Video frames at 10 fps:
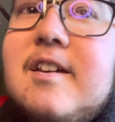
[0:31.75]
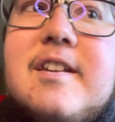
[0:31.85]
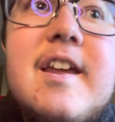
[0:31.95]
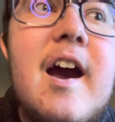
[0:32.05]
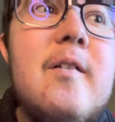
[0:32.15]

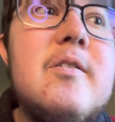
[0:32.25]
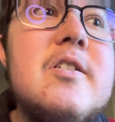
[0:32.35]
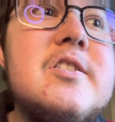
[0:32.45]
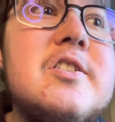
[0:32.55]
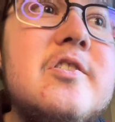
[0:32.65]
Now we're
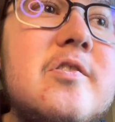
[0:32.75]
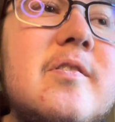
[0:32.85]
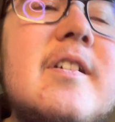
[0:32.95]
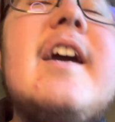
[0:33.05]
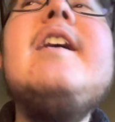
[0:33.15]

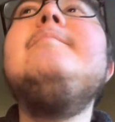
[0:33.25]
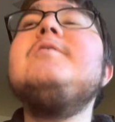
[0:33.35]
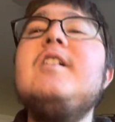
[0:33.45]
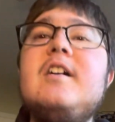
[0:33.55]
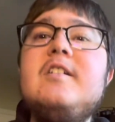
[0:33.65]
two games
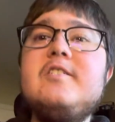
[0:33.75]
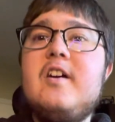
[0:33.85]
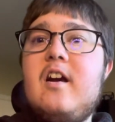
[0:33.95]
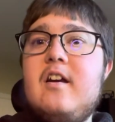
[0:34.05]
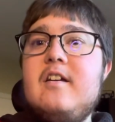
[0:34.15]

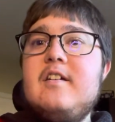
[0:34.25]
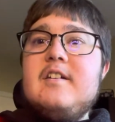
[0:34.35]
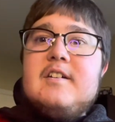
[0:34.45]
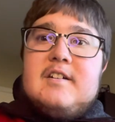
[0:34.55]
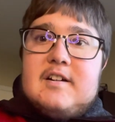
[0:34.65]
under
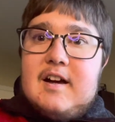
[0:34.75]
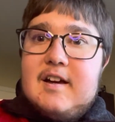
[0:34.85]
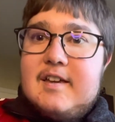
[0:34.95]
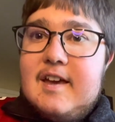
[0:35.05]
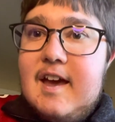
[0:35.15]

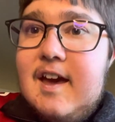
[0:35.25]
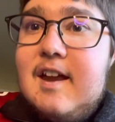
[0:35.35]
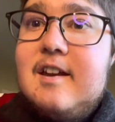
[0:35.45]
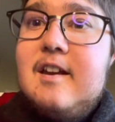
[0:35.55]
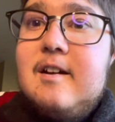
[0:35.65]

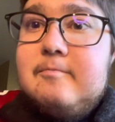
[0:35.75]
again.